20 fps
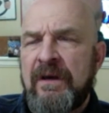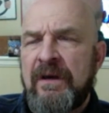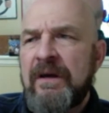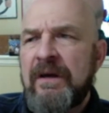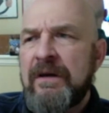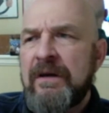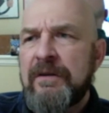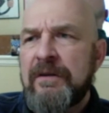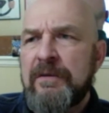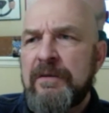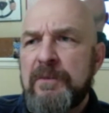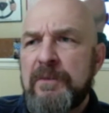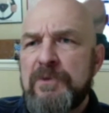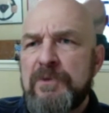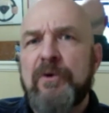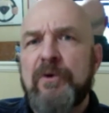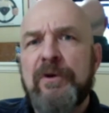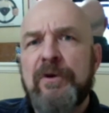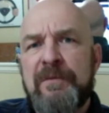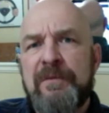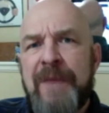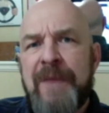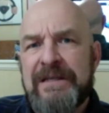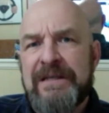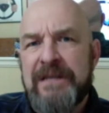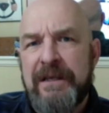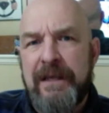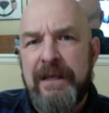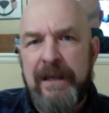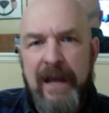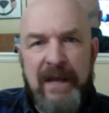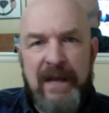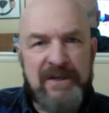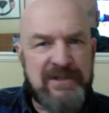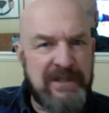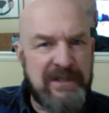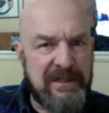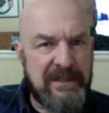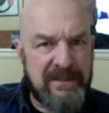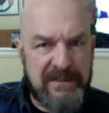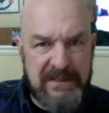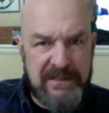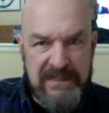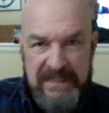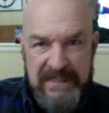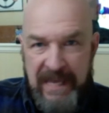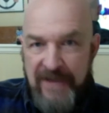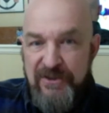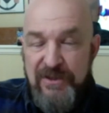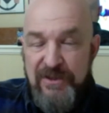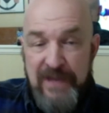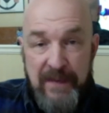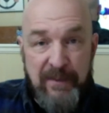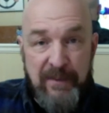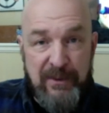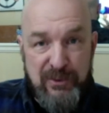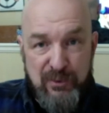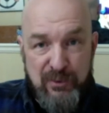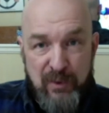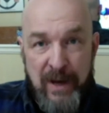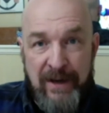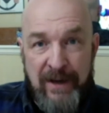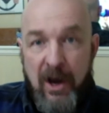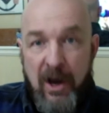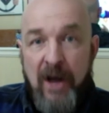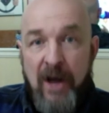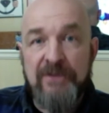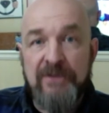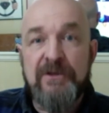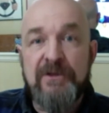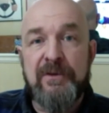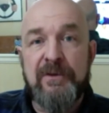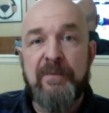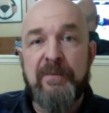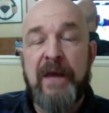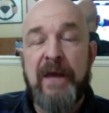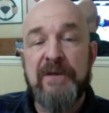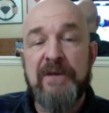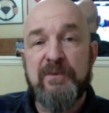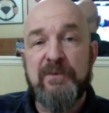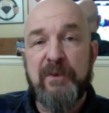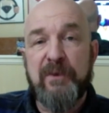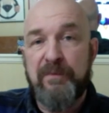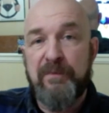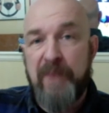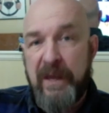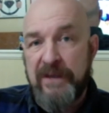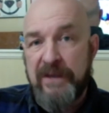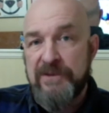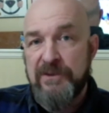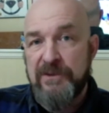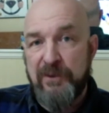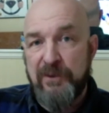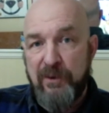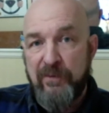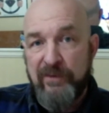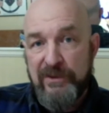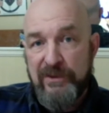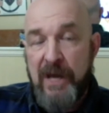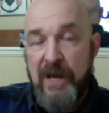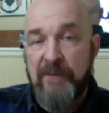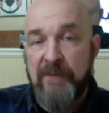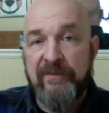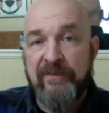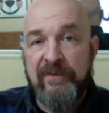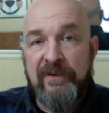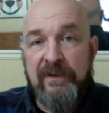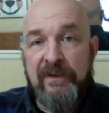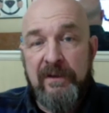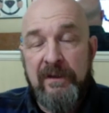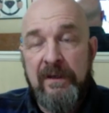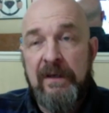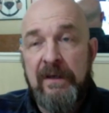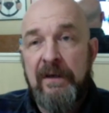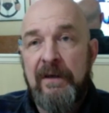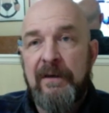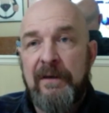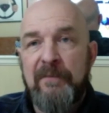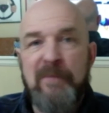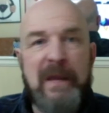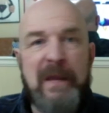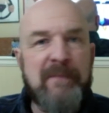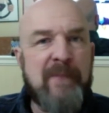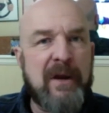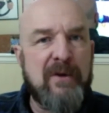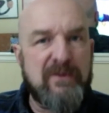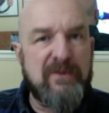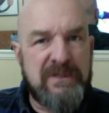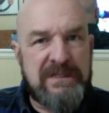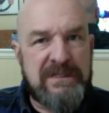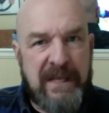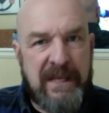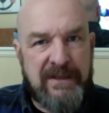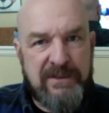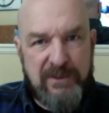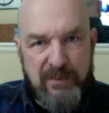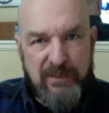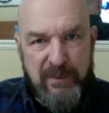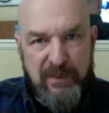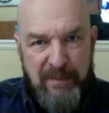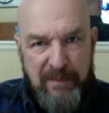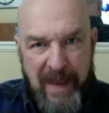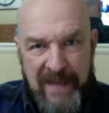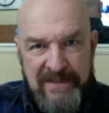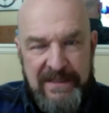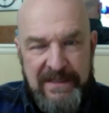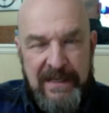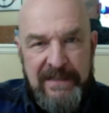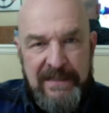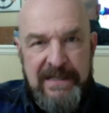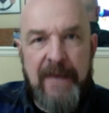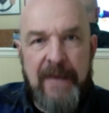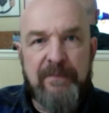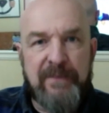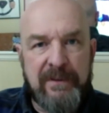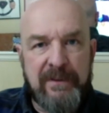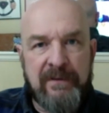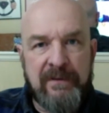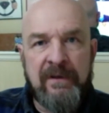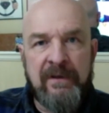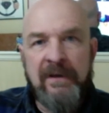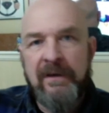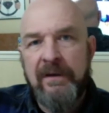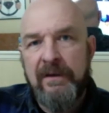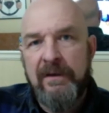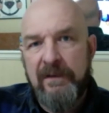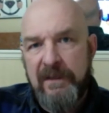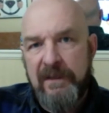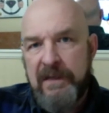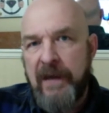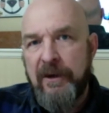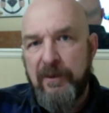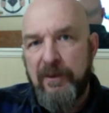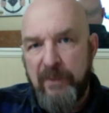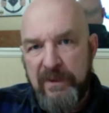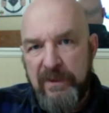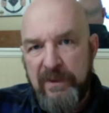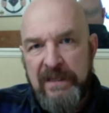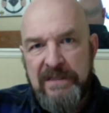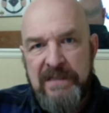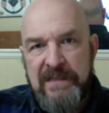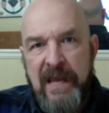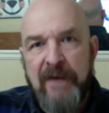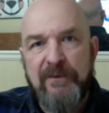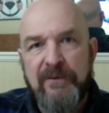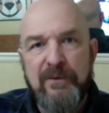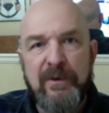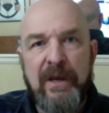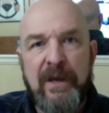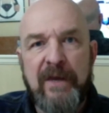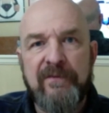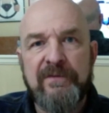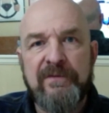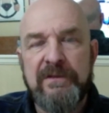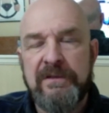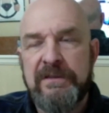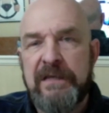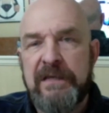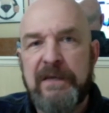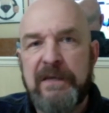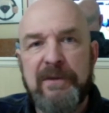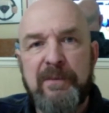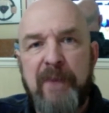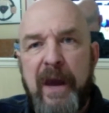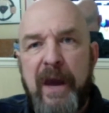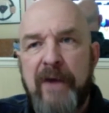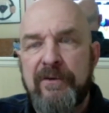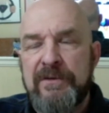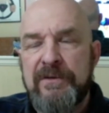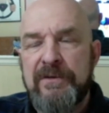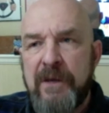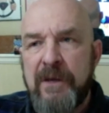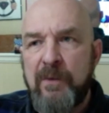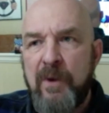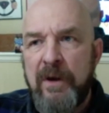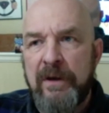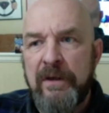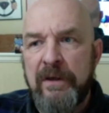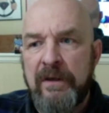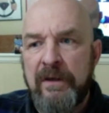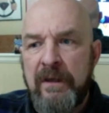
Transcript: The majority of the masks I did, I actually sketched the image right onto the mask with pencil over top of made my own stencil with masking tape and cut it with an X-Acto knife to get the patterns I wanted.